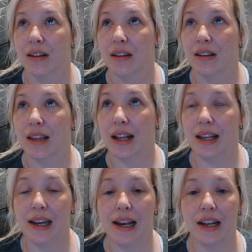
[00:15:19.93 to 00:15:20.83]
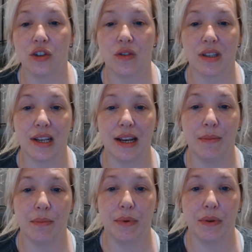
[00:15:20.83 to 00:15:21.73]
that little extra sleep
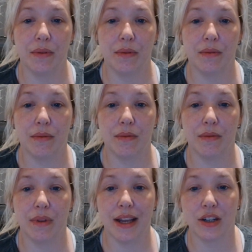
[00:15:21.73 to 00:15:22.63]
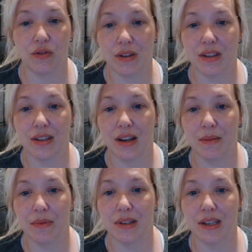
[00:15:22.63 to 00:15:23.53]
but extra
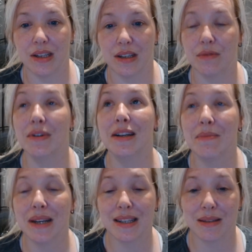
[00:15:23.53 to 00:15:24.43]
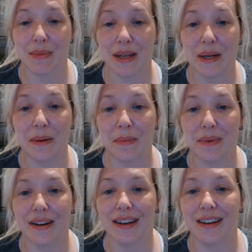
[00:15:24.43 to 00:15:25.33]
disturbances really messed me up.
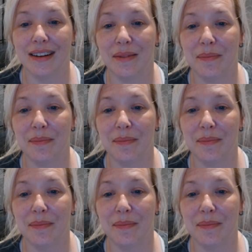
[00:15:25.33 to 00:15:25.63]
Like, I